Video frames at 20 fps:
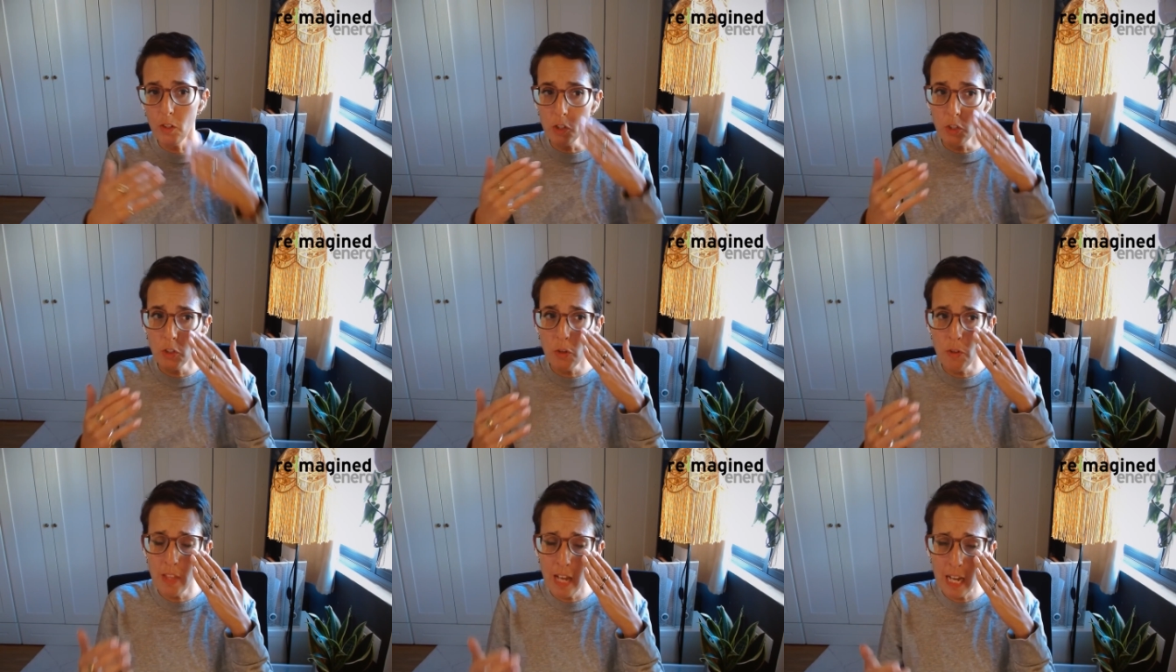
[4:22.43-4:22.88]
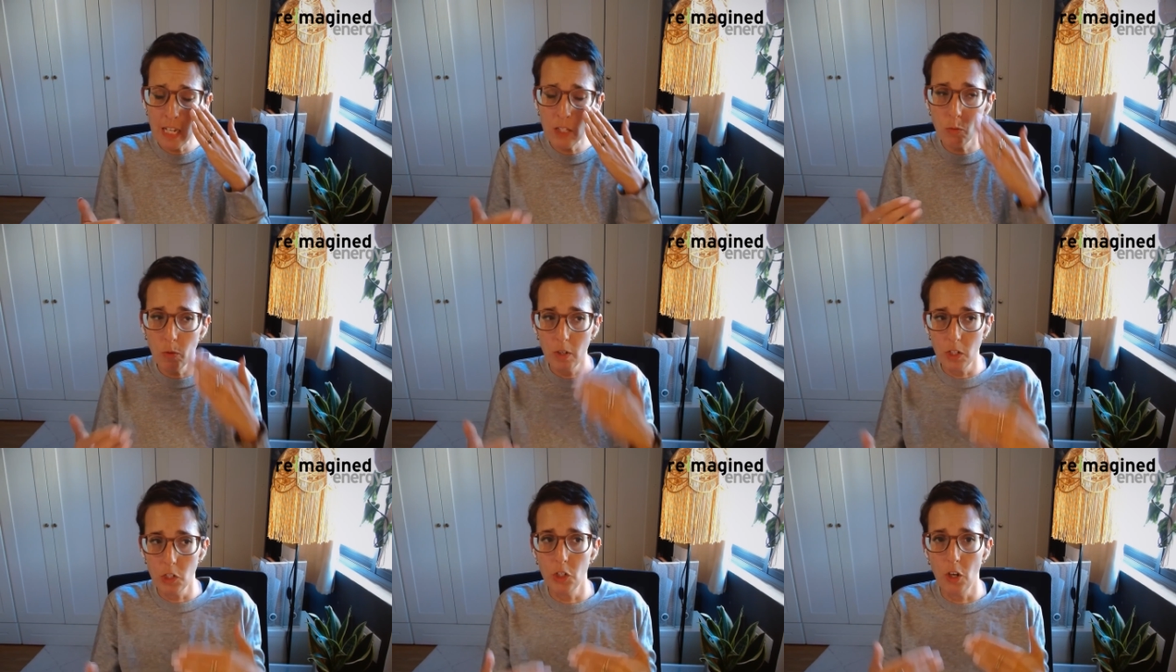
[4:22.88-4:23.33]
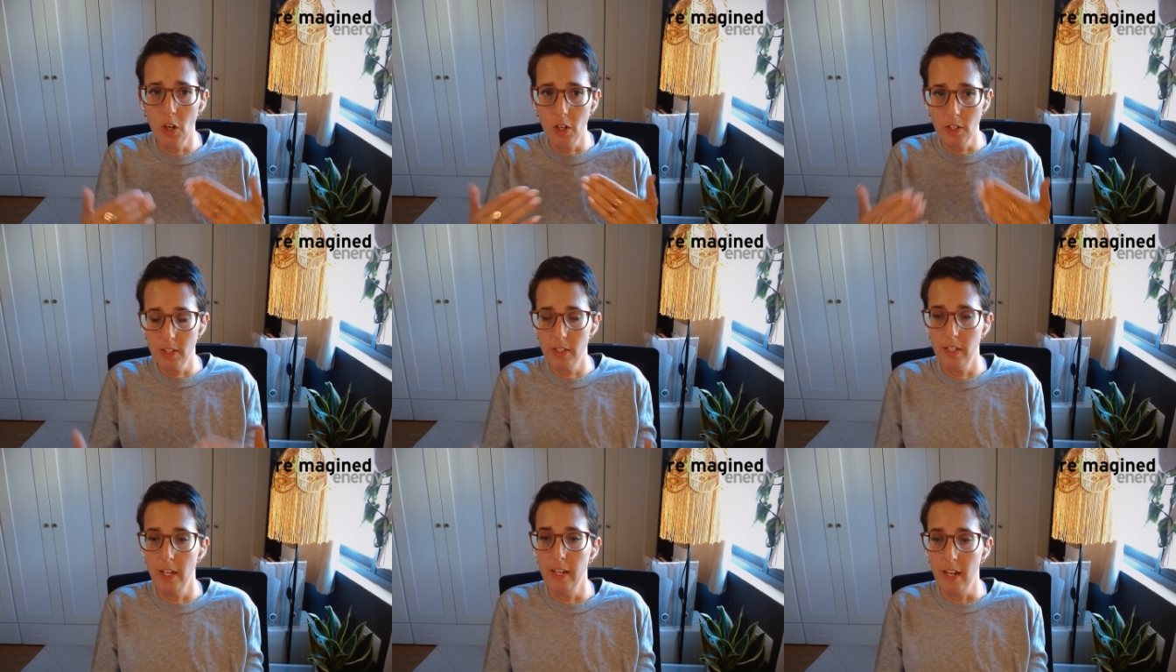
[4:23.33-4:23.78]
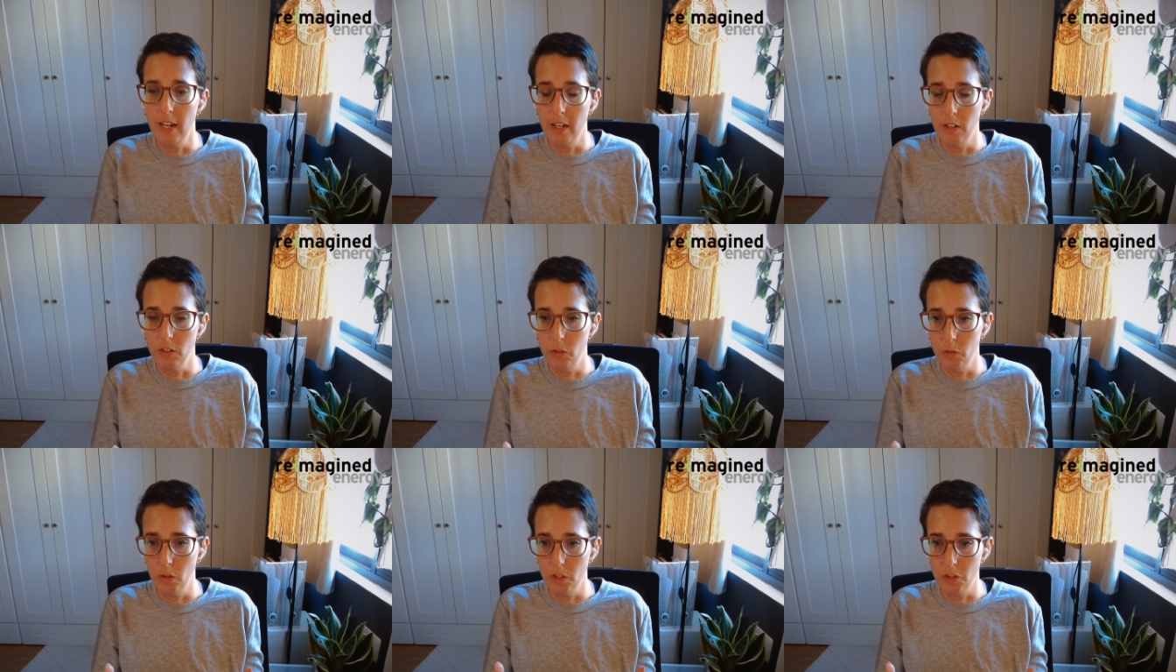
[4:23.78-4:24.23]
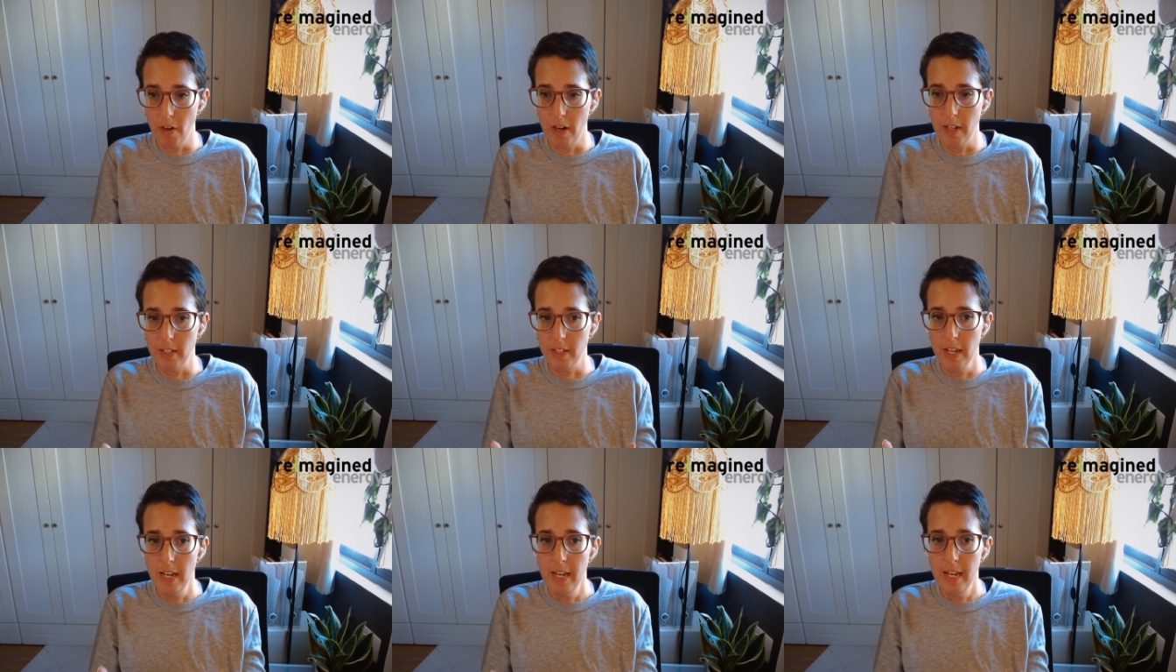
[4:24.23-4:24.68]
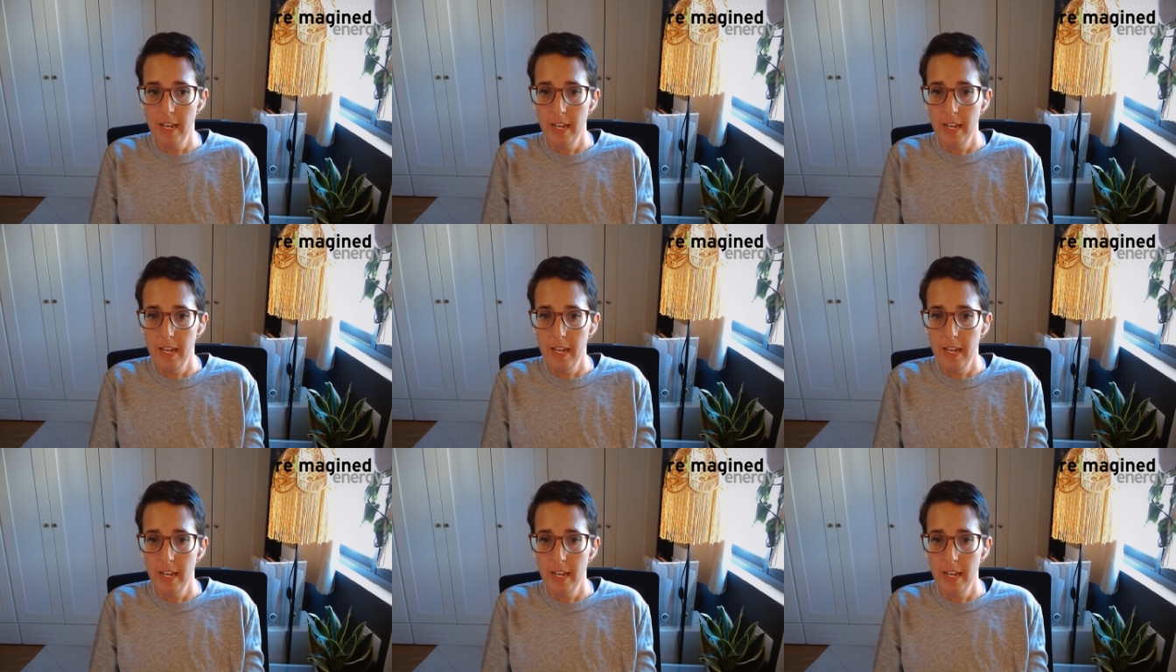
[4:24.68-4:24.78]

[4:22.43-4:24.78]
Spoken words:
So that's what John set out to address